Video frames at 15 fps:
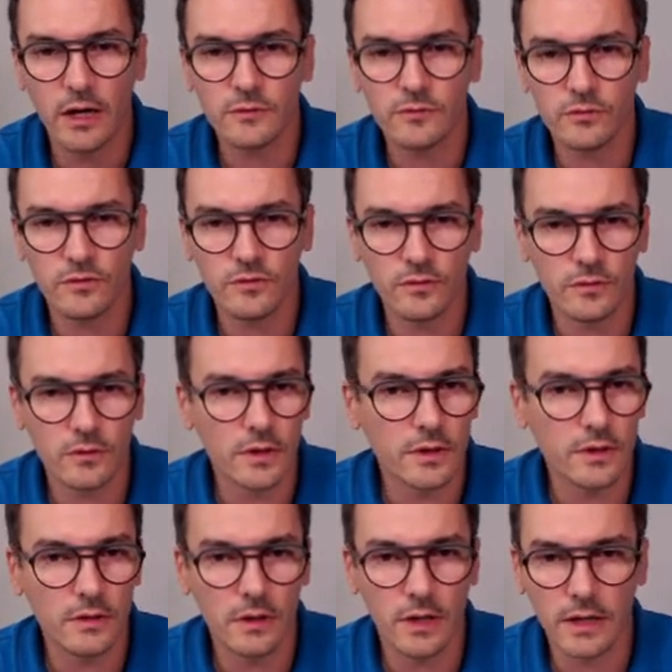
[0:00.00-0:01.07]
how to store
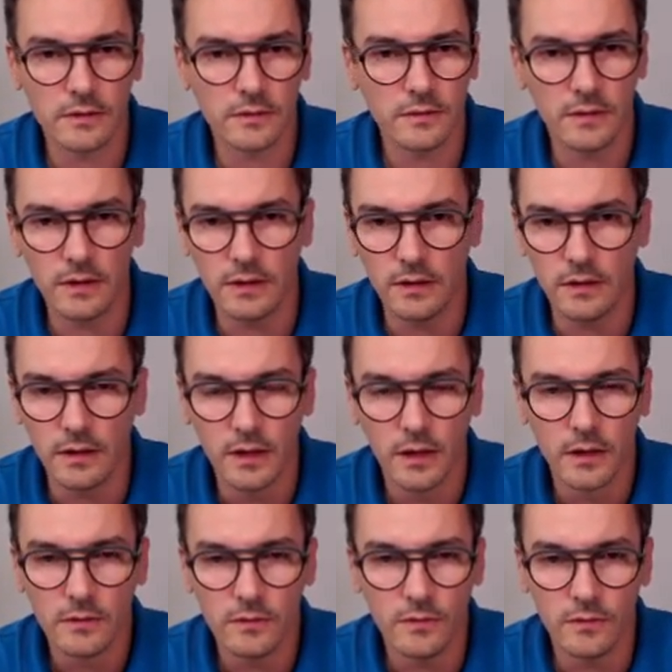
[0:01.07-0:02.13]
like the
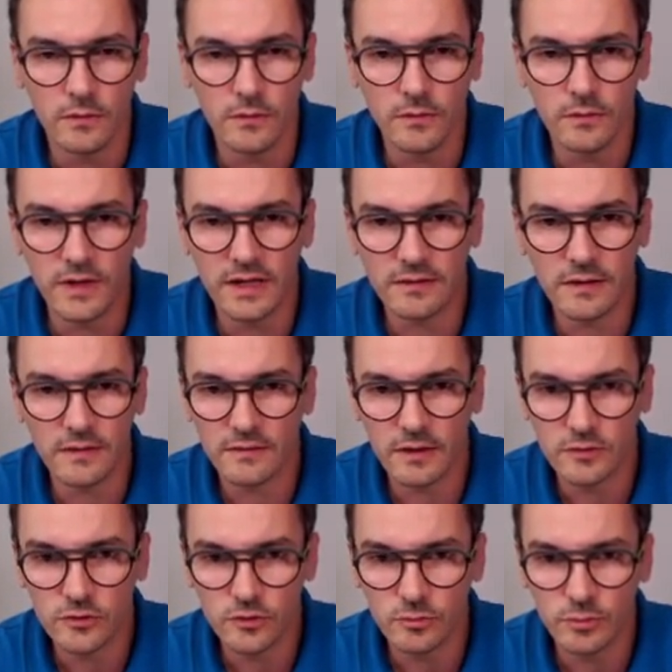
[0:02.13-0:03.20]
data
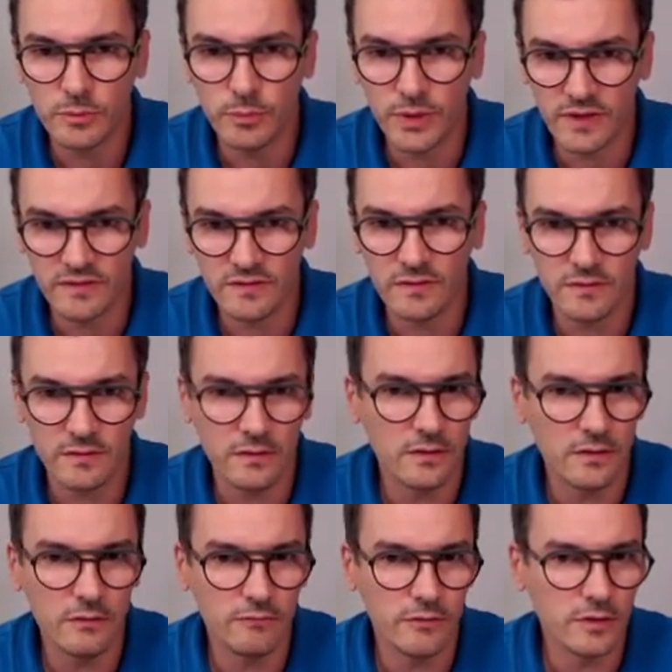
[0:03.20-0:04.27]
that should be
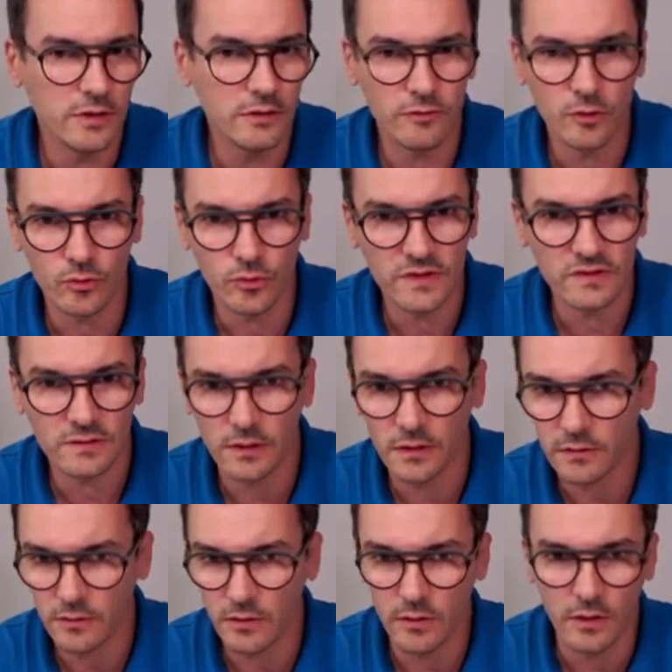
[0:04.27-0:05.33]
persisted even if you
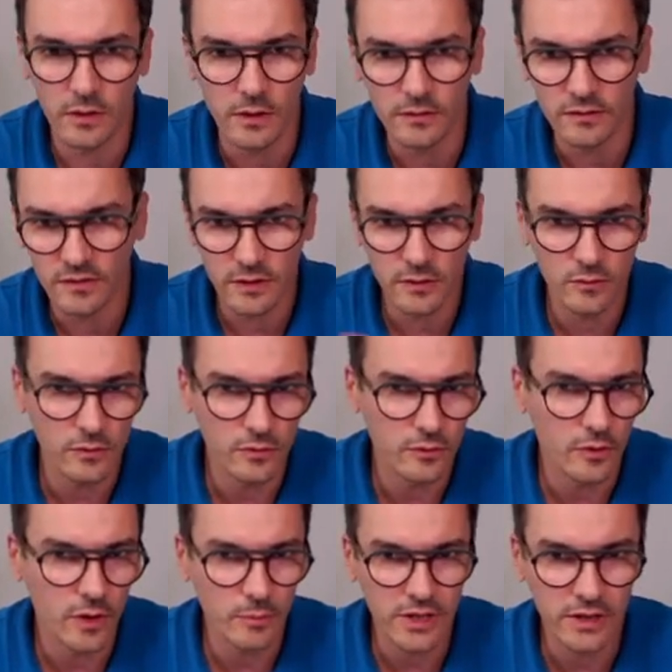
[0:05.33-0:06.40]
restart or schedule
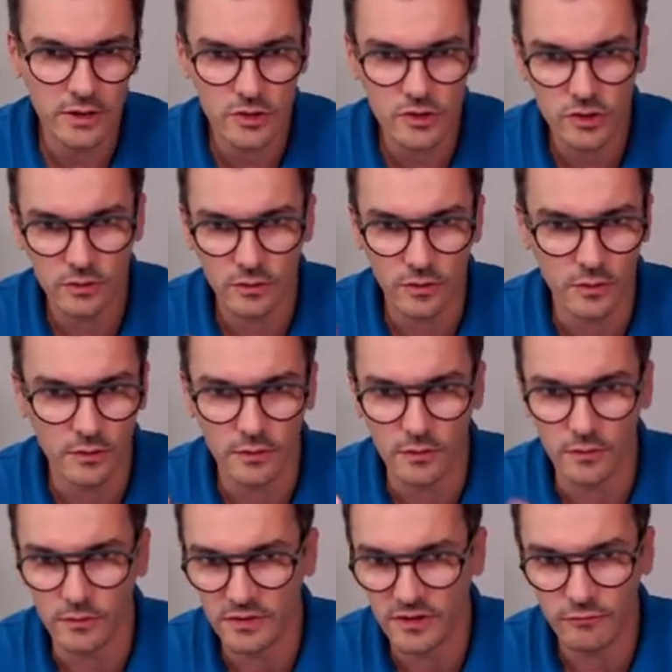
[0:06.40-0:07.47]
your application
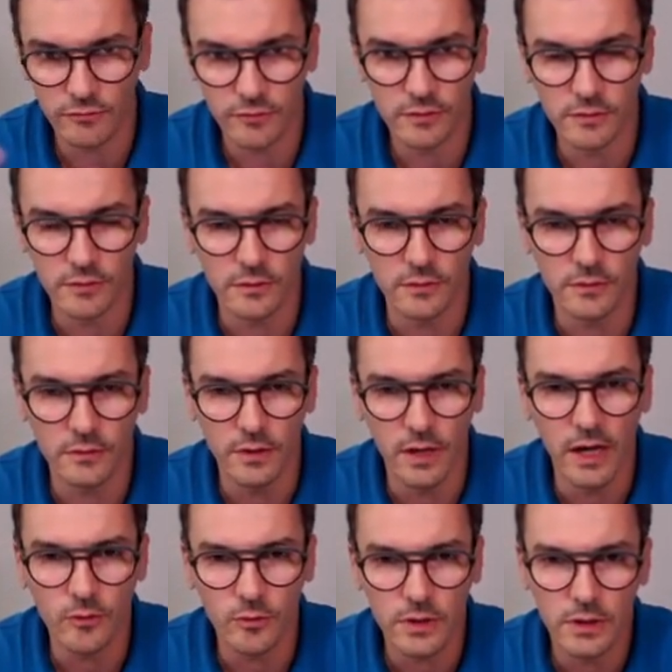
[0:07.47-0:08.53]
on different
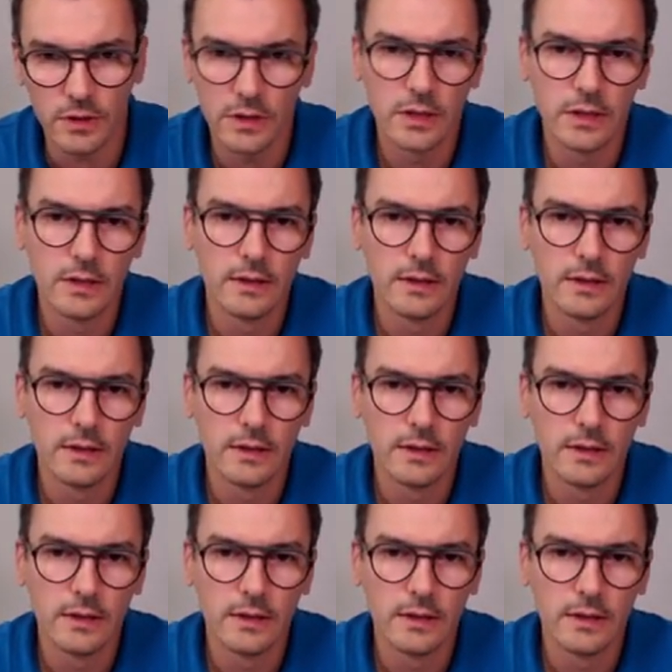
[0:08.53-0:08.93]
hardware.